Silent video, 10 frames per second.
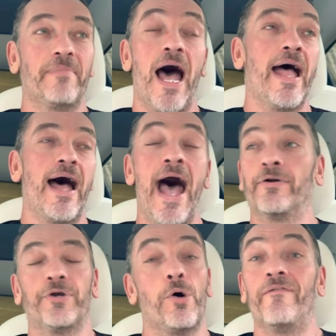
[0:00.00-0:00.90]
I
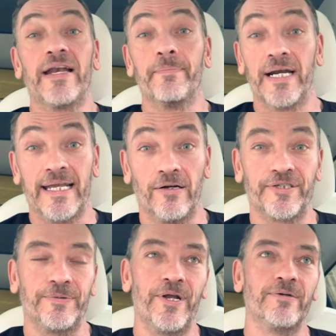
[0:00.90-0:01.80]
don't know of anybody else
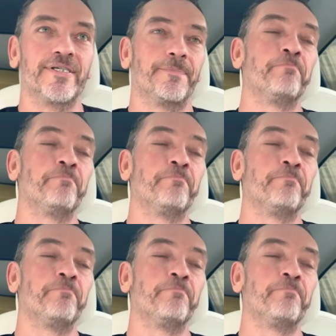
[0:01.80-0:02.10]
who knows them.